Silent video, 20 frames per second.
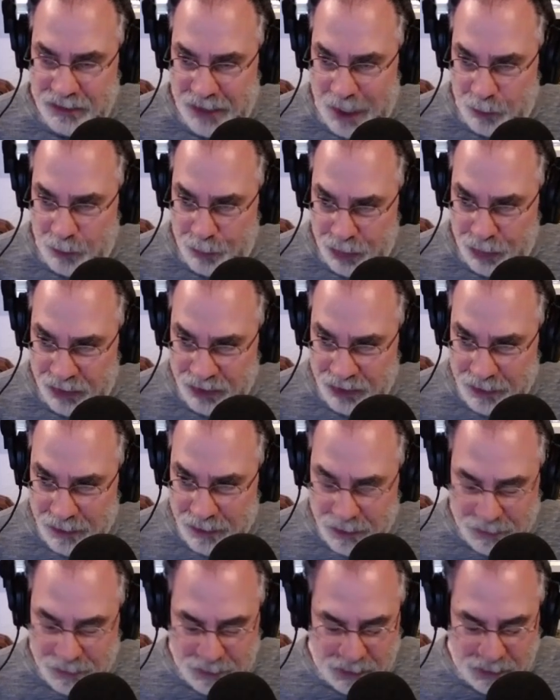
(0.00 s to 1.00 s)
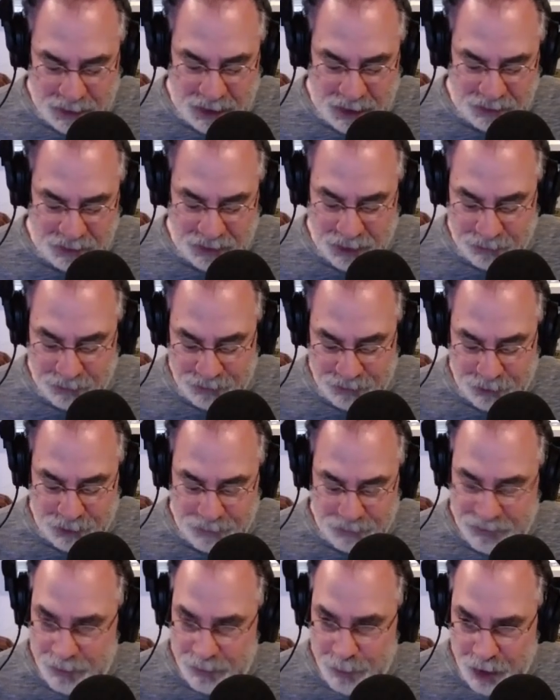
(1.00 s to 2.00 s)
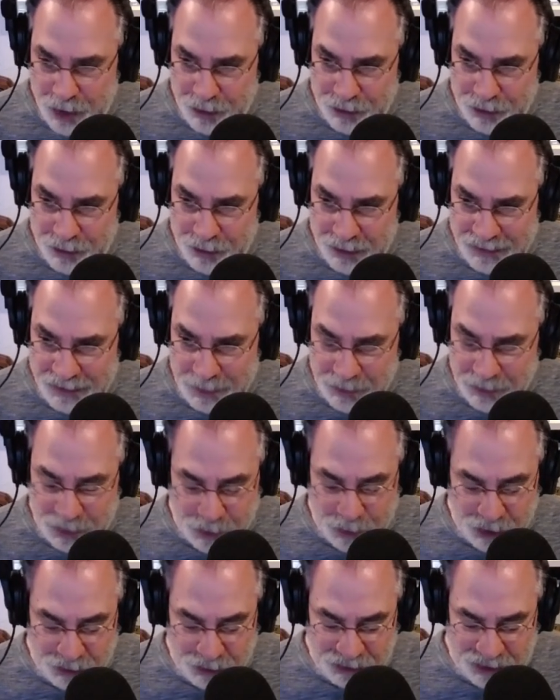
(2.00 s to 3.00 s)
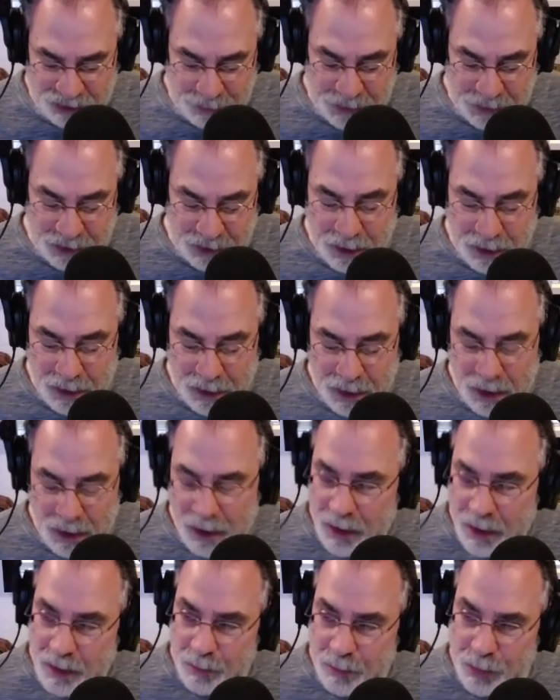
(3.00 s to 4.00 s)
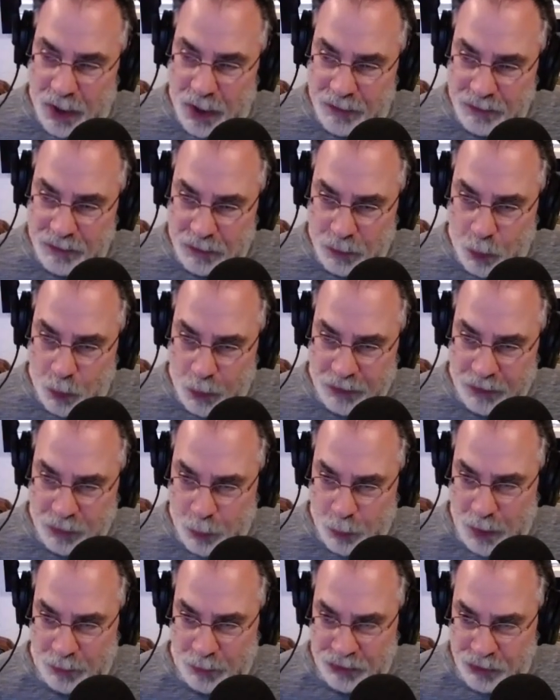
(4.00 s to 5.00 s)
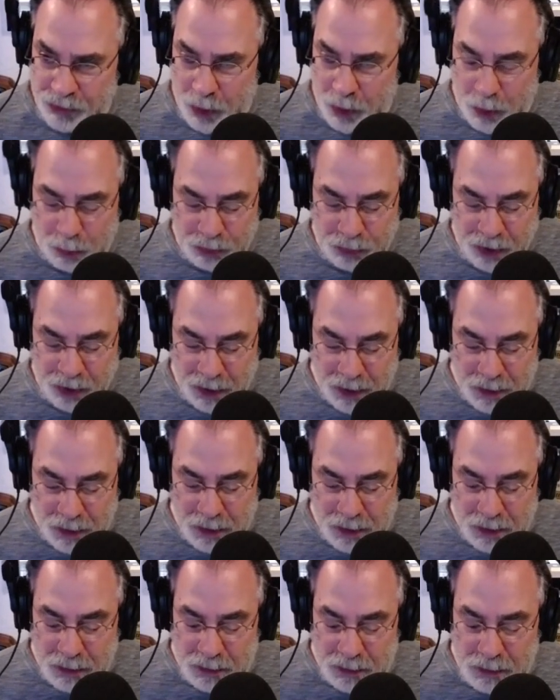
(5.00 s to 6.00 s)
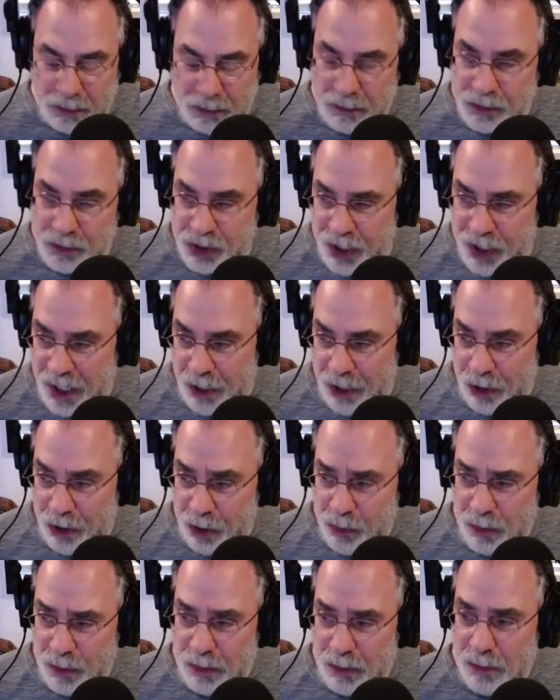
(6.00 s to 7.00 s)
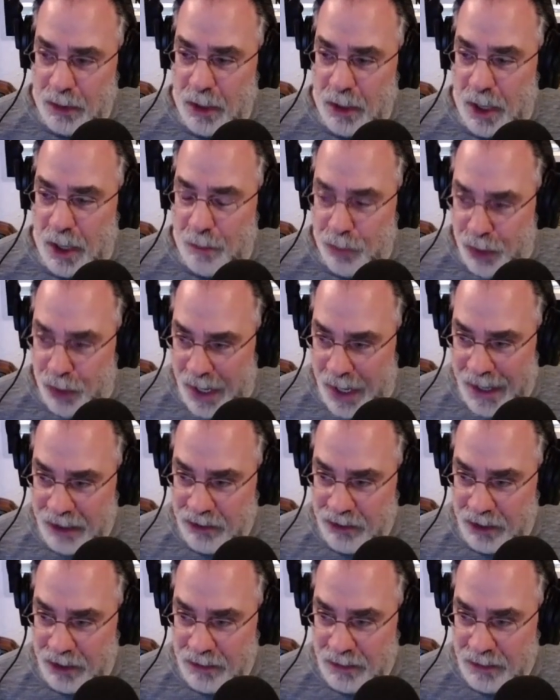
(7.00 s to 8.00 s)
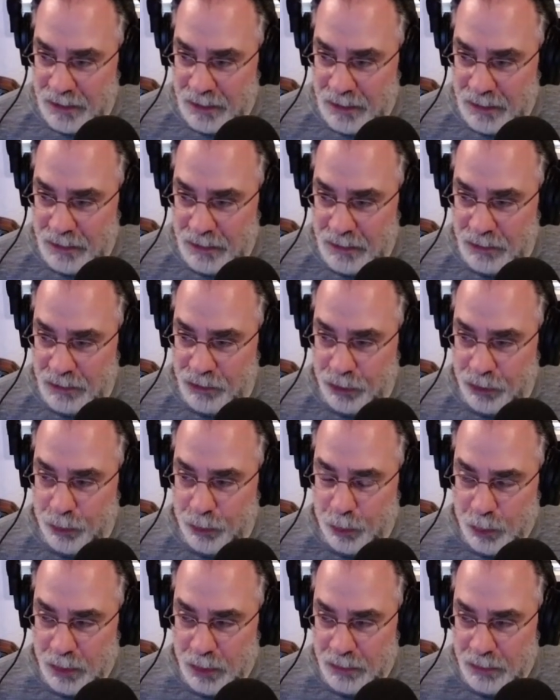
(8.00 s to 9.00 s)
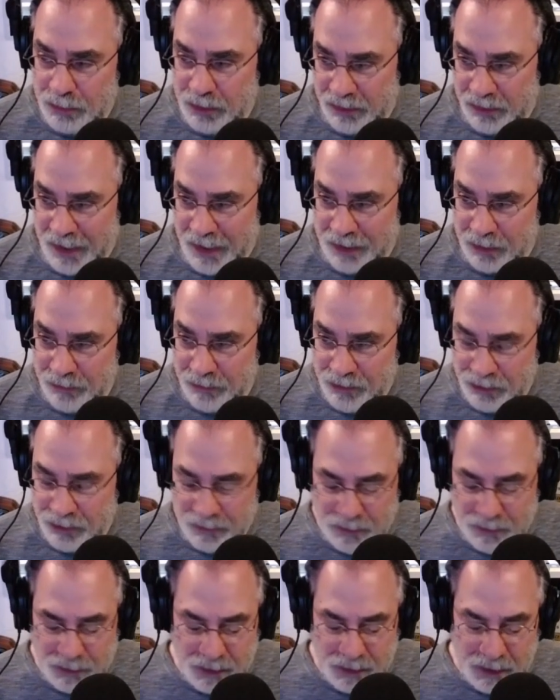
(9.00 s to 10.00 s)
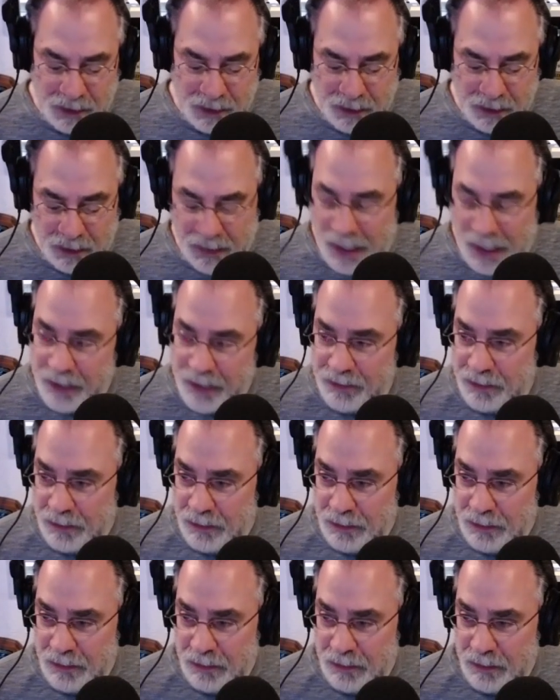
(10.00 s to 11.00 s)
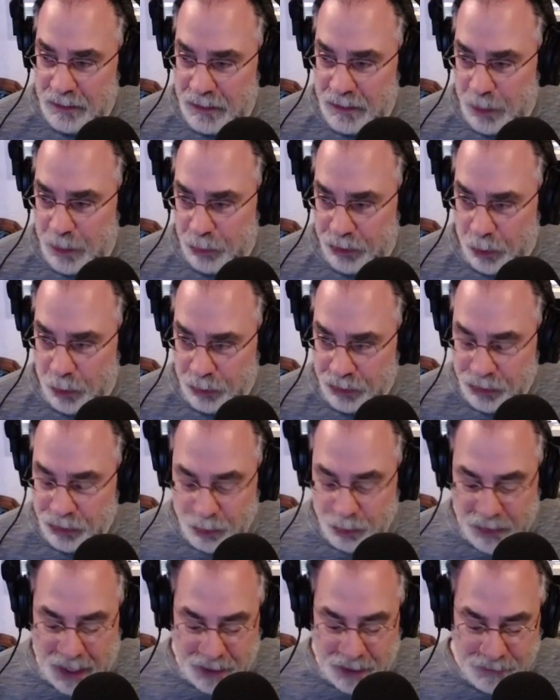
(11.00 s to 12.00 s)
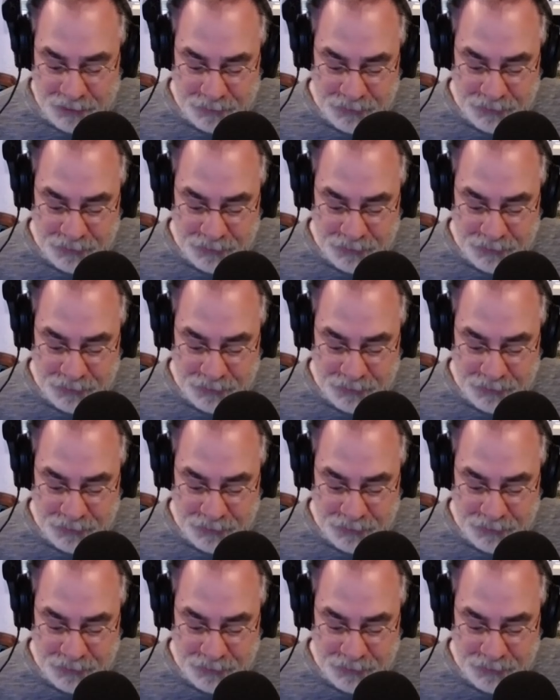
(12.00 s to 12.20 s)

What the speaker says: now in prison, I think for murder, attempted murder or something. But according to what I was told, Genero bragged to detectives that they were told to do that.